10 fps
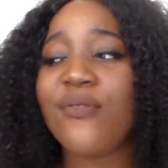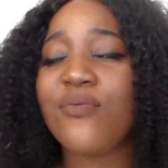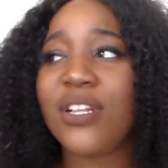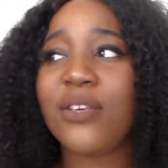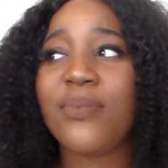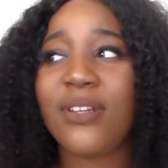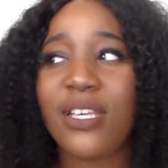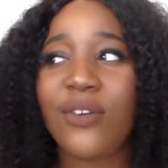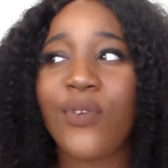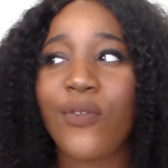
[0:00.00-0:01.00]
really
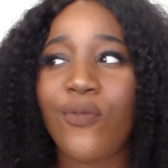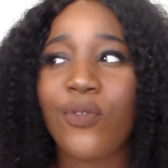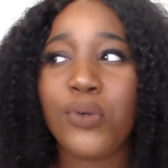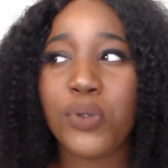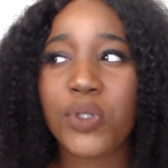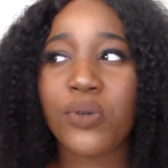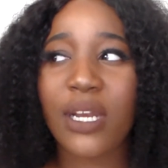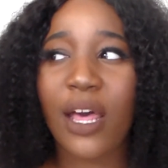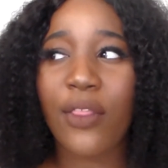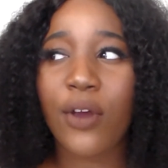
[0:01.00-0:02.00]
believe we flew
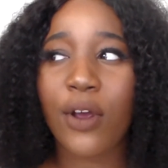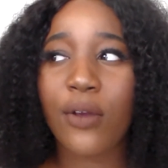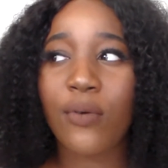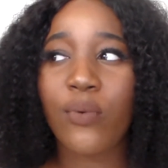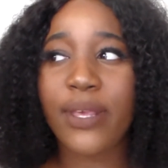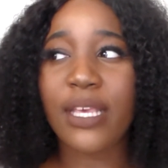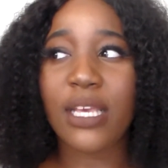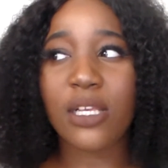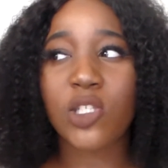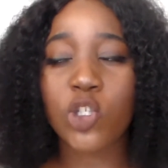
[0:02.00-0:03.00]
to
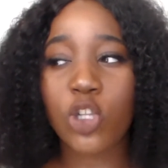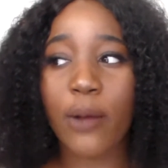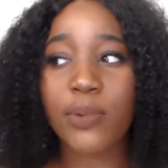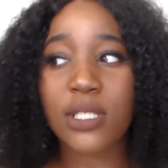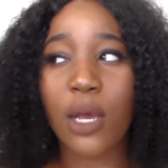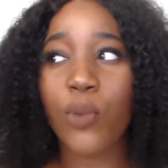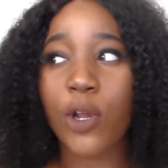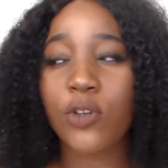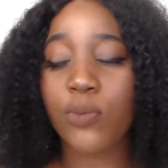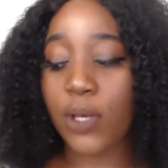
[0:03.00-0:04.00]
we stopped
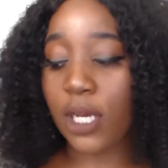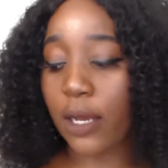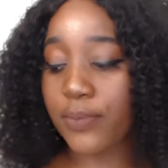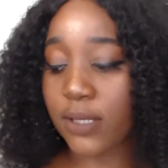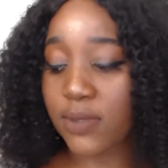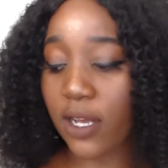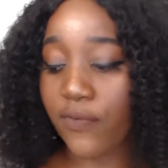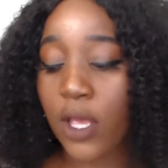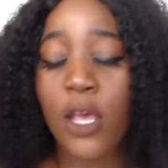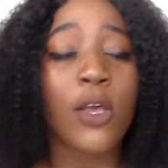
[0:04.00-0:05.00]
somewhere to pick up some stuff.